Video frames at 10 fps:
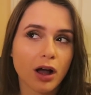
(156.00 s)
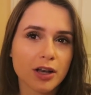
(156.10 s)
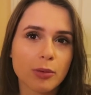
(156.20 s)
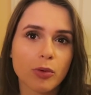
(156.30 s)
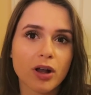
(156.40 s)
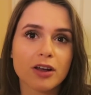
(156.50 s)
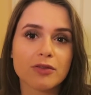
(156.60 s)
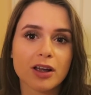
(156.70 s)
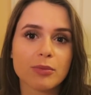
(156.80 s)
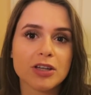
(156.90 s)
number one, I'd
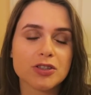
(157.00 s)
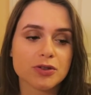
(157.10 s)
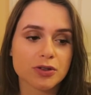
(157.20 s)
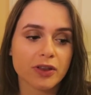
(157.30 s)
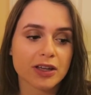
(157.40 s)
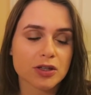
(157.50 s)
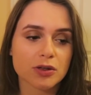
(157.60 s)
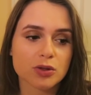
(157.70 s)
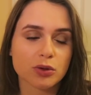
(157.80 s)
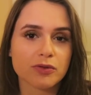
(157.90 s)
recommend you do that so
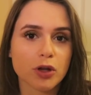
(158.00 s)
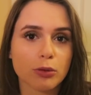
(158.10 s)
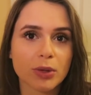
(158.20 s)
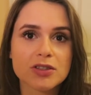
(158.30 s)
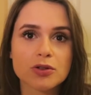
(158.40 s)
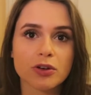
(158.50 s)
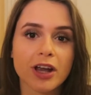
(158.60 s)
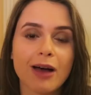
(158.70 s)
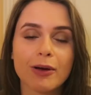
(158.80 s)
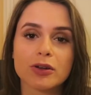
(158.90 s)
you sort of know my story,
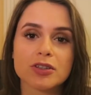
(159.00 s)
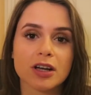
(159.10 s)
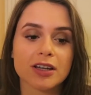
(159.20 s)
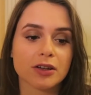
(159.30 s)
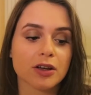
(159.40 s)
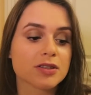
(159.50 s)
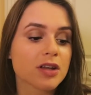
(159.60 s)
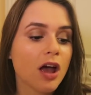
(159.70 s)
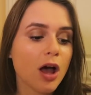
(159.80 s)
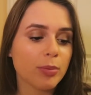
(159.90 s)
how I got diagnosed,
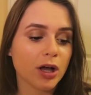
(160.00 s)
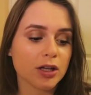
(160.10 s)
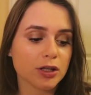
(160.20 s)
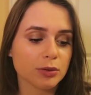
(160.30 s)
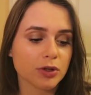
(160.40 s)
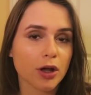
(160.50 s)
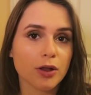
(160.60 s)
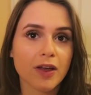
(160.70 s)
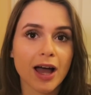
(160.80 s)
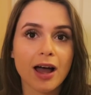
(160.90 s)
but you will
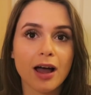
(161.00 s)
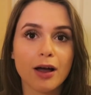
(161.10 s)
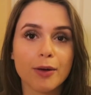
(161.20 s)
know that